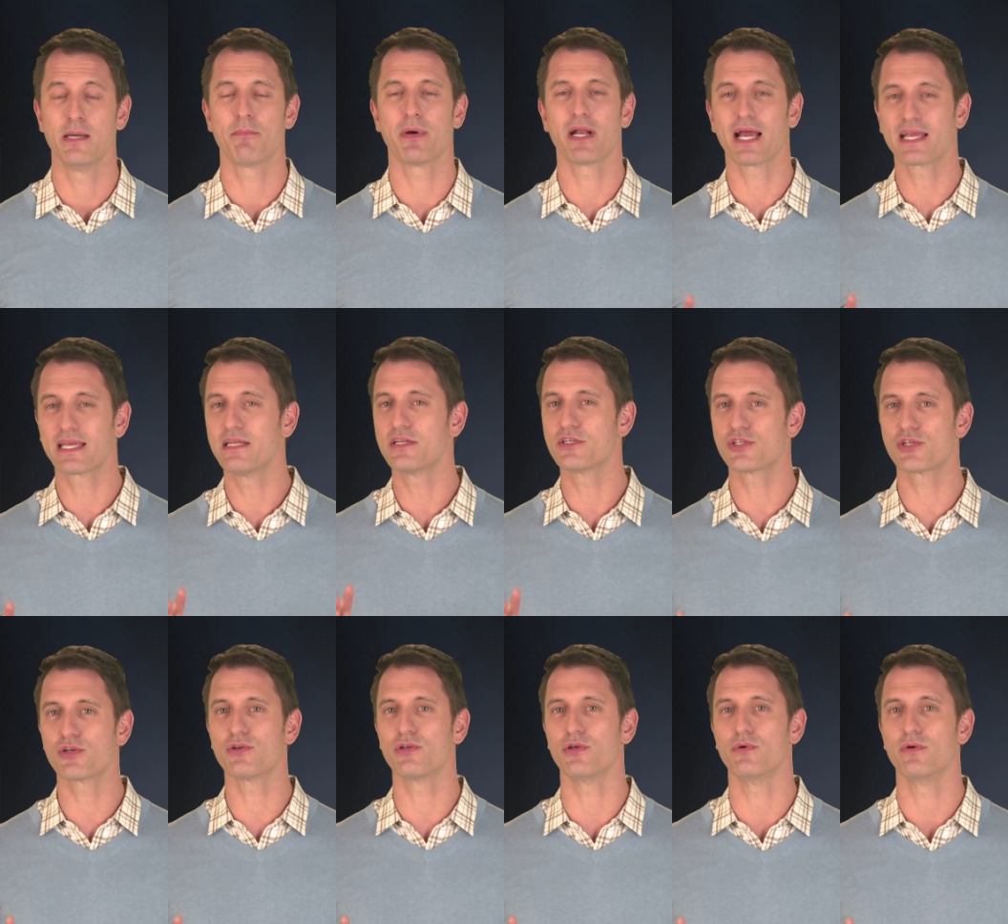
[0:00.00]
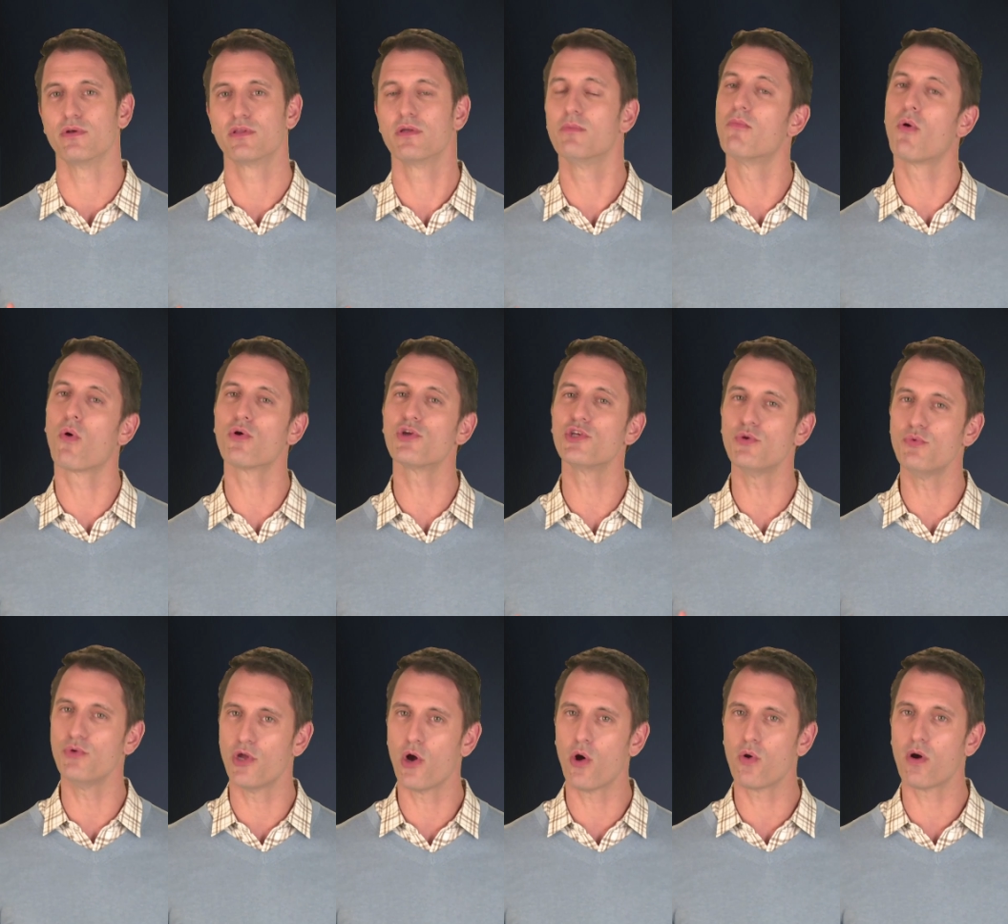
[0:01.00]
but I can assure you, the more you
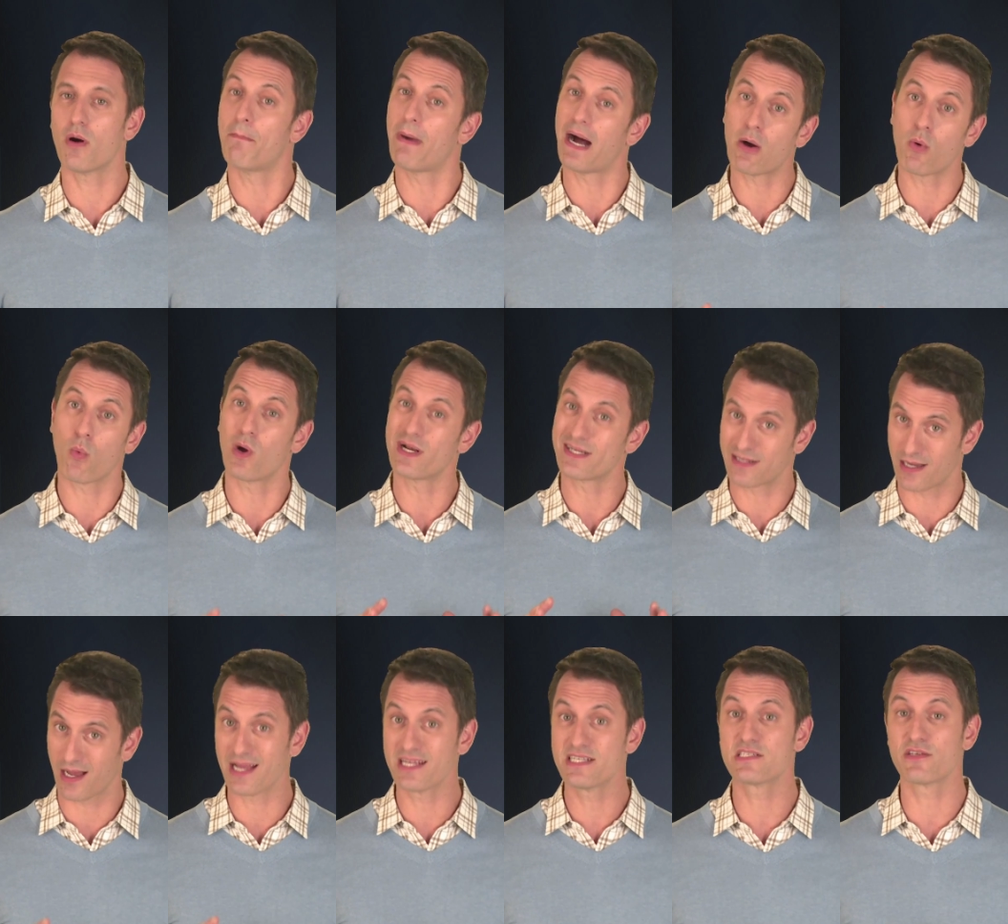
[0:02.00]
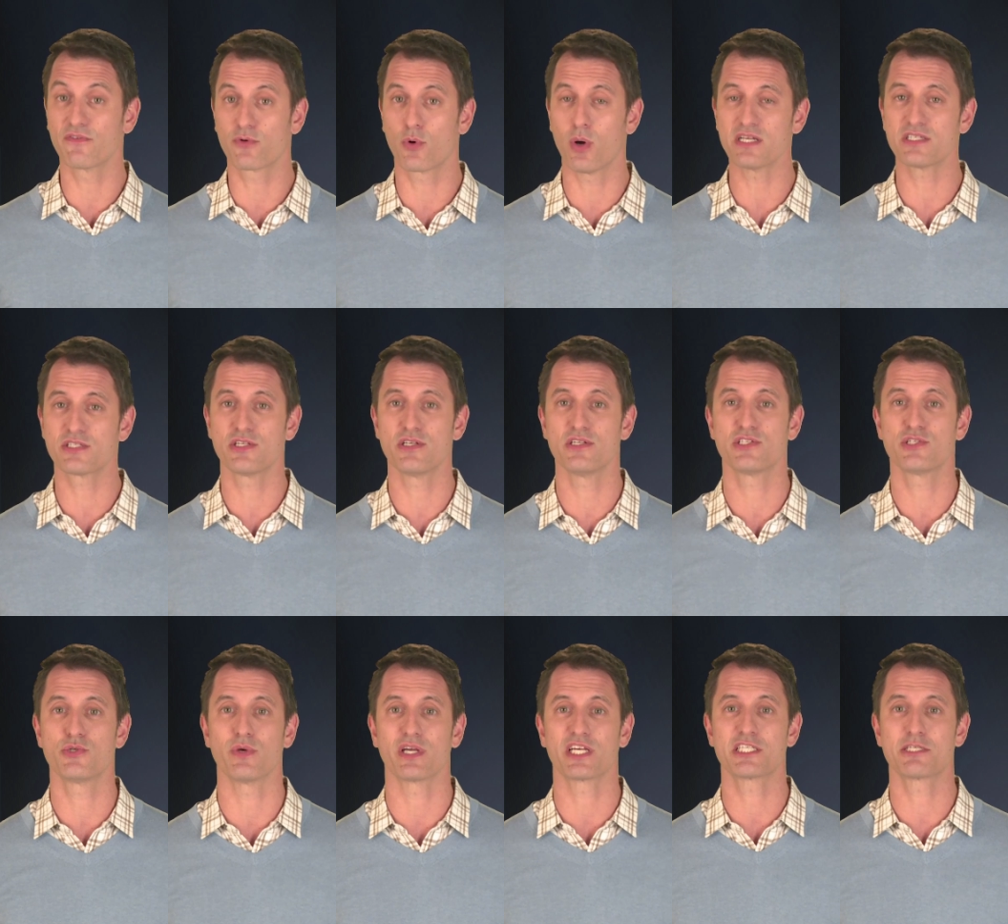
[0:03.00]
know about what kinds of questions
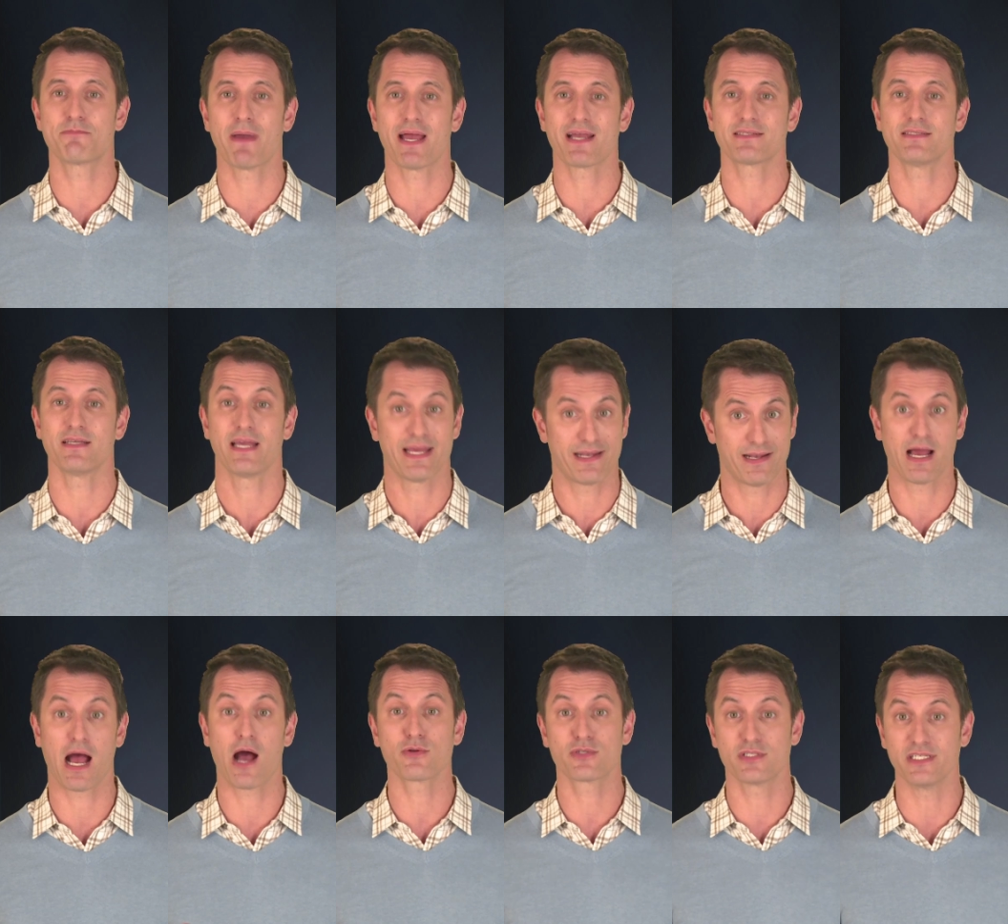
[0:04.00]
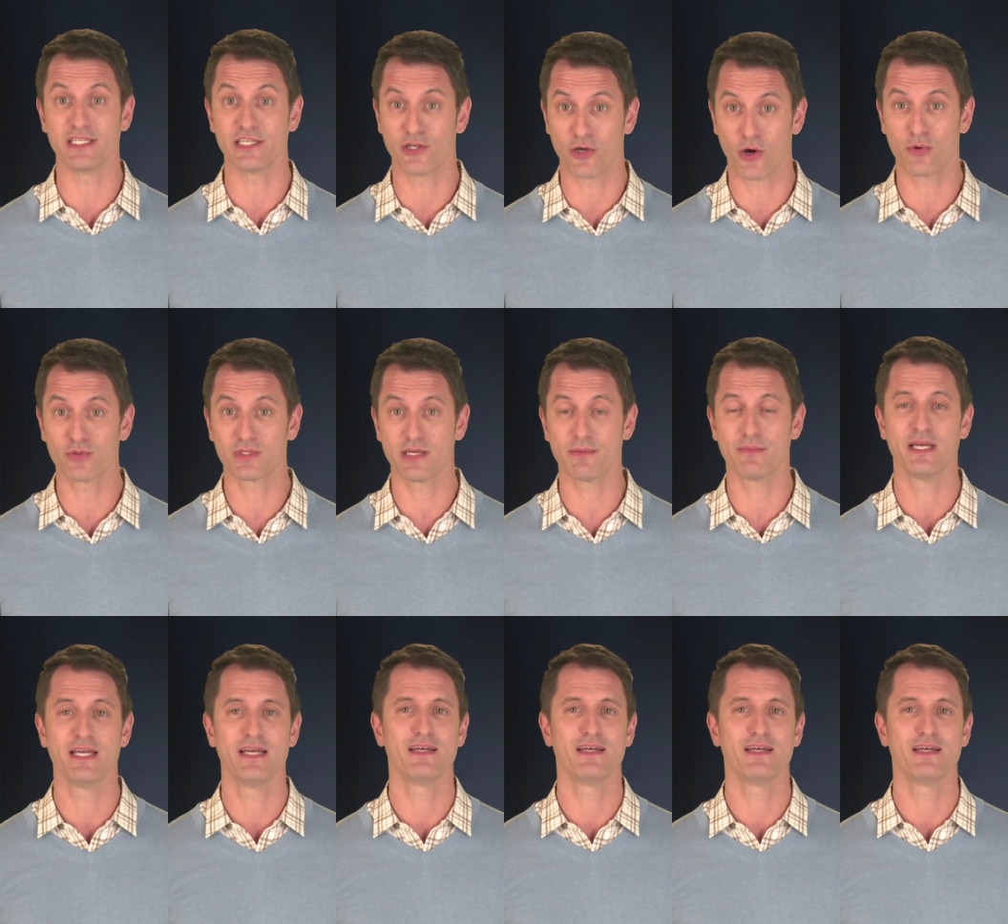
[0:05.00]
to expect and how to decode them,